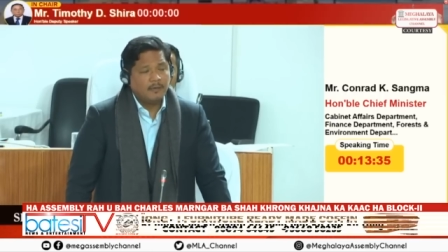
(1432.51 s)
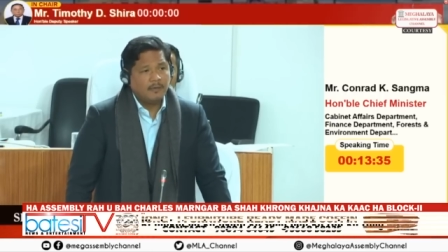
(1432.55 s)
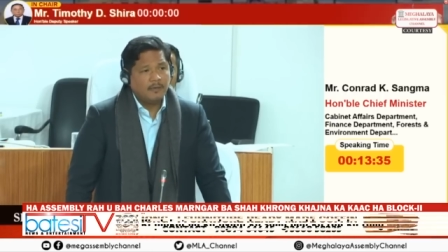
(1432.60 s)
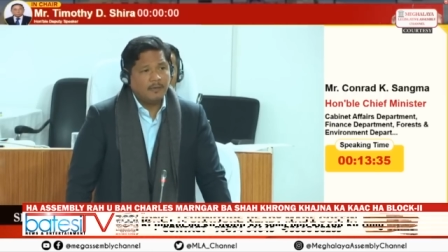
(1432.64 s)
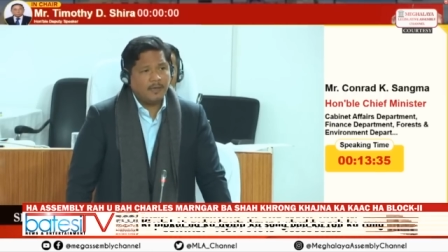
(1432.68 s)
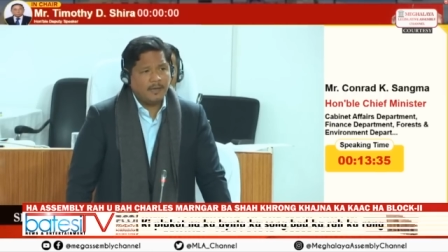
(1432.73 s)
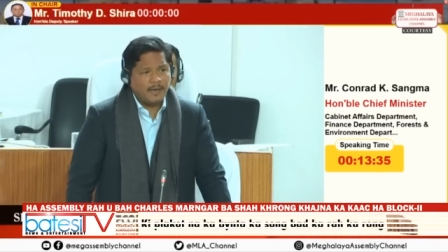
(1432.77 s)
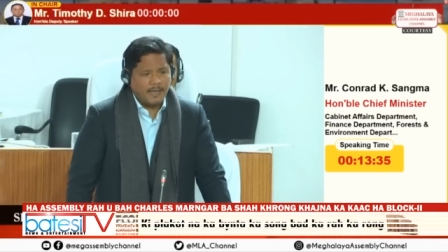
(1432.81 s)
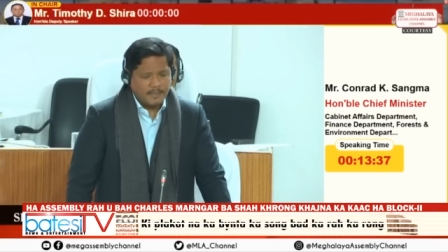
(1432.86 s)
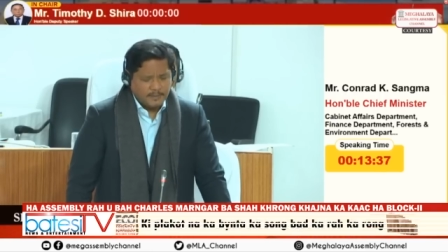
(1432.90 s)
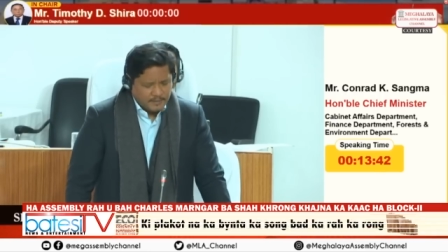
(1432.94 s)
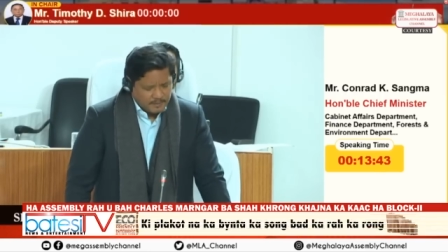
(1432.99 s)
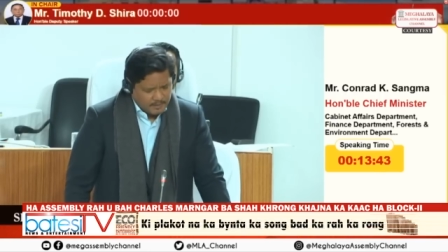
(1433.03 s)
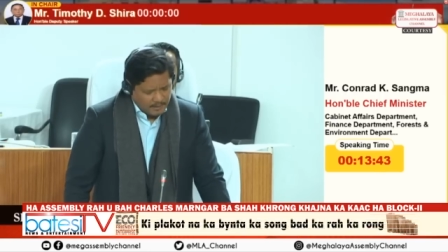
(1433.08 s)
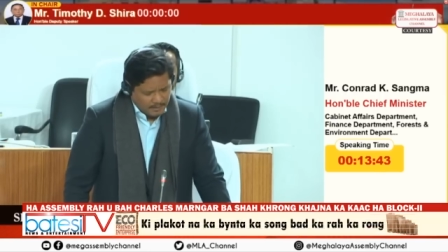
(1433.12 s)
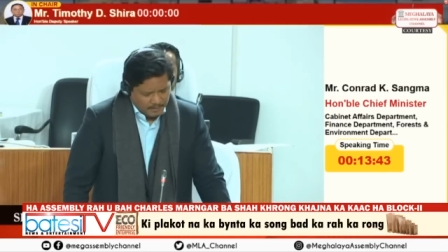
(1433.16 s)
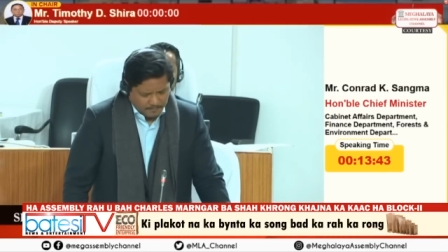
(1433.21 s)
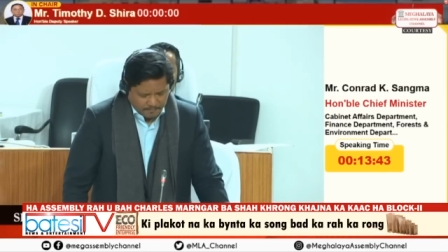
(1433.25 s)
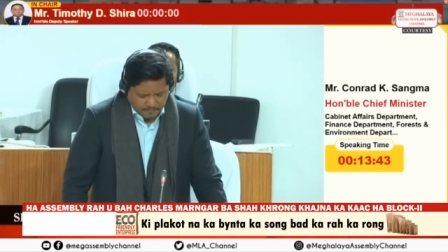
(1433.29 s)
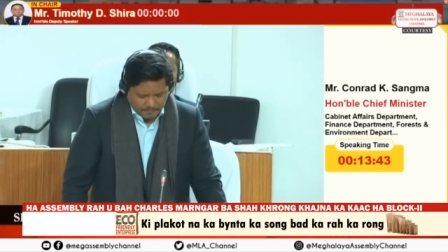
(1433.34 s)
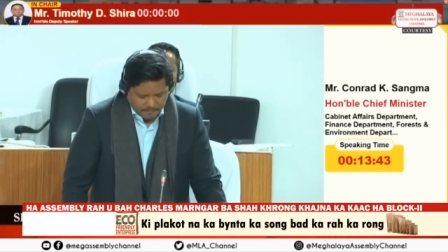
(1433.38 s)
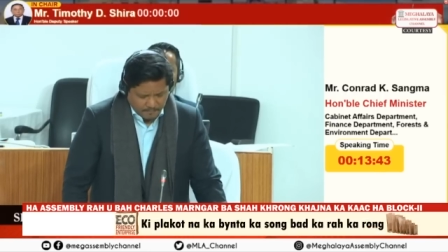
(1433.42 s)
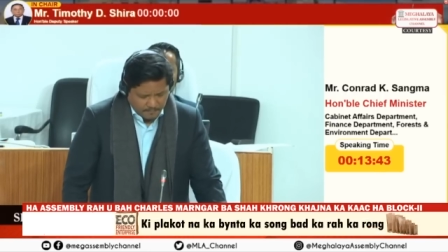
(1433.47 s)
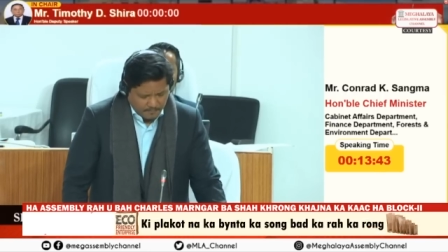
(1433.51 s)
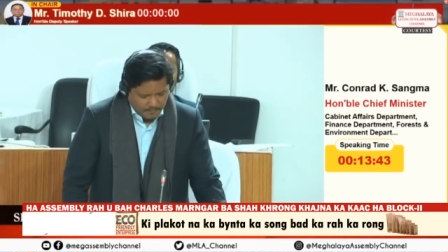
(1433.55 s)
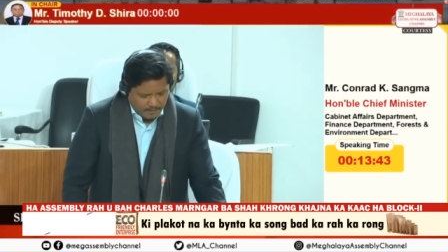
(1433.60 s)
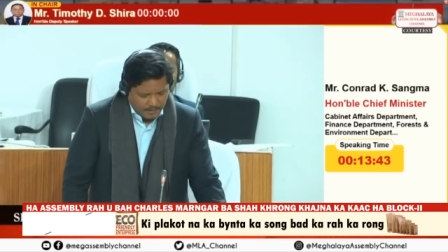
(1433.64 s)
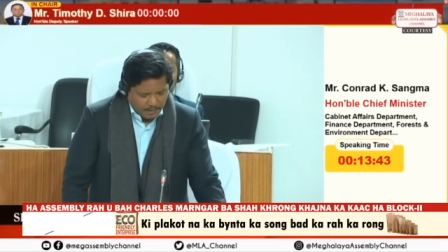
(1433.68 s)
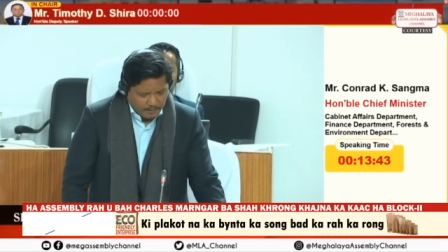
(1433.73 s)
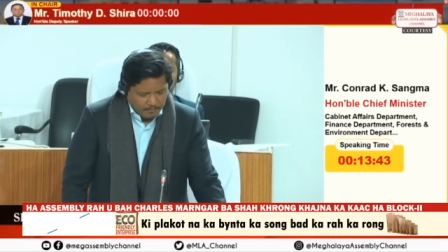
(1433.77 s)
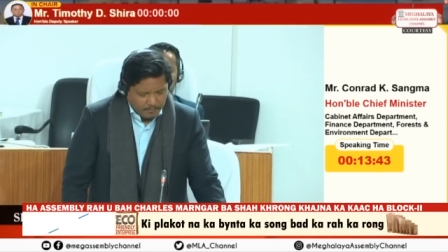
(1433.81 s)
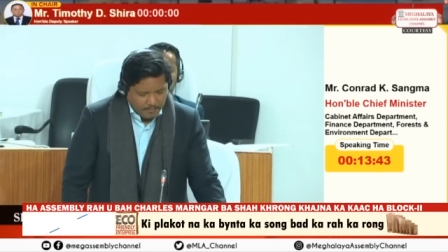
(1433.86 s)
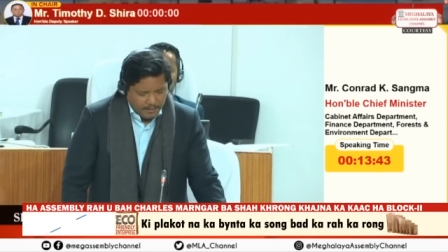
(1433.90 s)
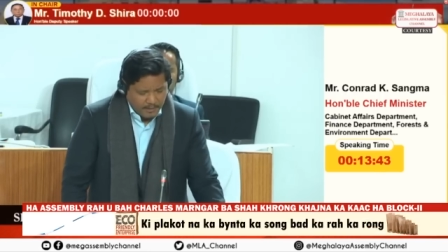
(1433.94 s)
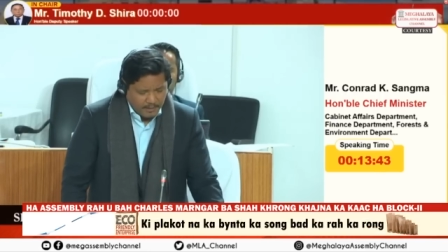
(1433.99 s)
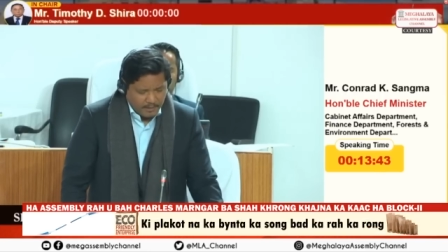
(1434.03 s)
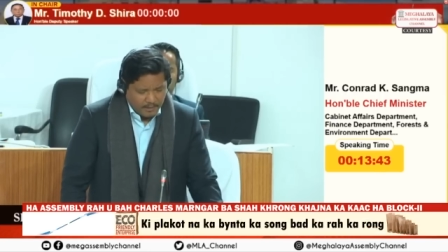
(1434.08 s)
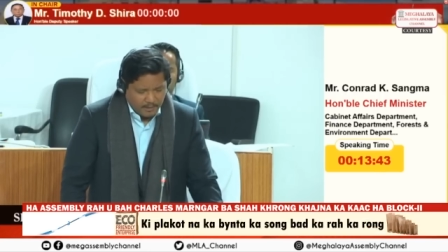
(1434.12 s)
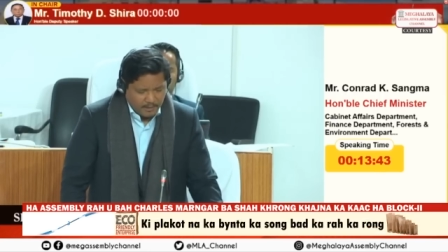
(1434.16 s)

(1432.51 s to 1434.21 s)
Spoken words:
And hence, sir, let me